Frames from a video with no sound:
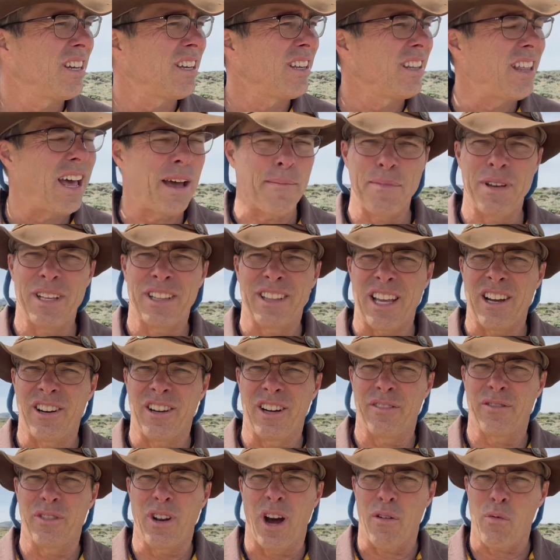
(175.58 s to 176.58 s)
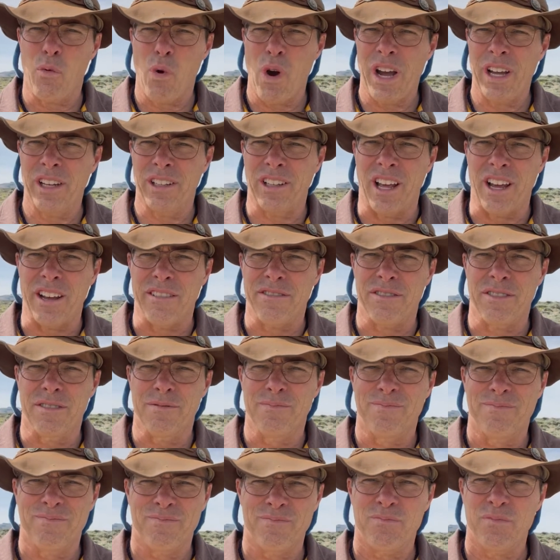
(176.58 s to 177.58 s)
That meant they lived off wildlife.
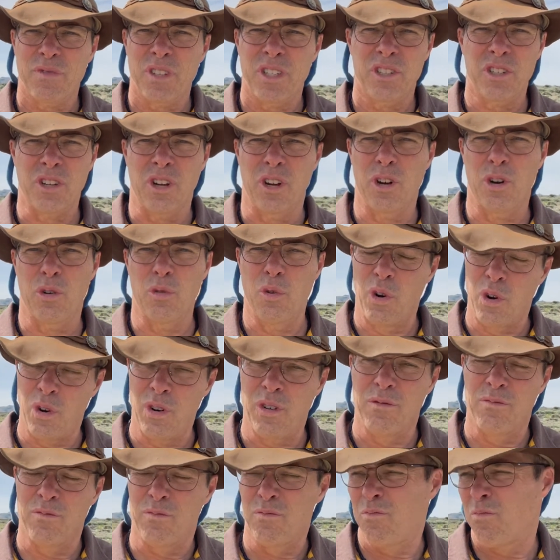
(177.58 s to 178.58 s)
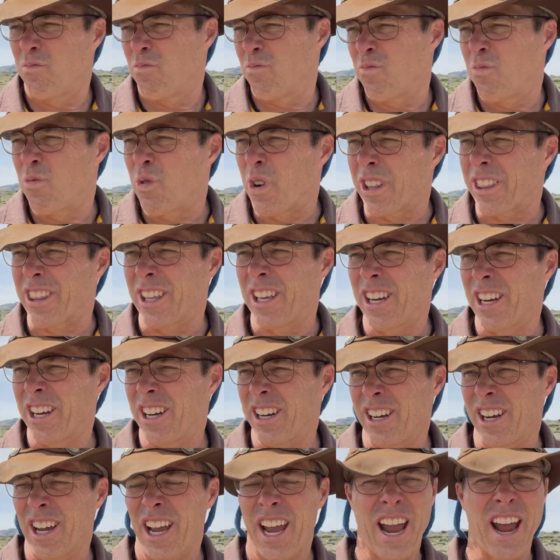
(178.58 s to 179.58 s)
So within
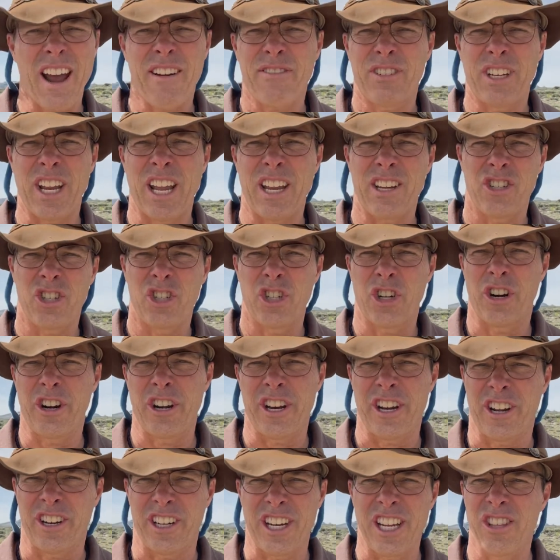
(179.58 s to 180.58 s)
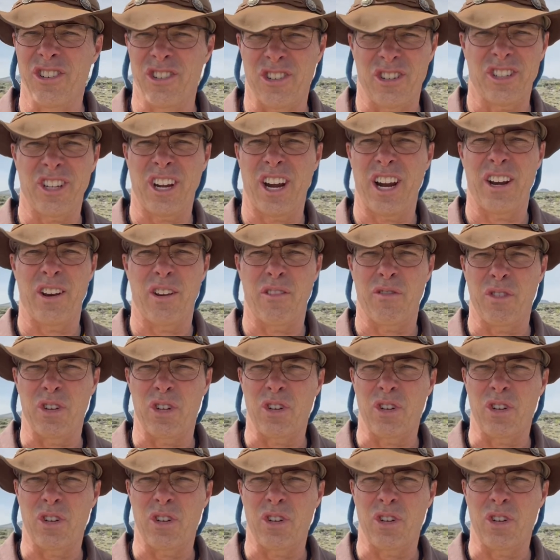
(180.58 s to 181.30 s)
a half-day's journey on either side of the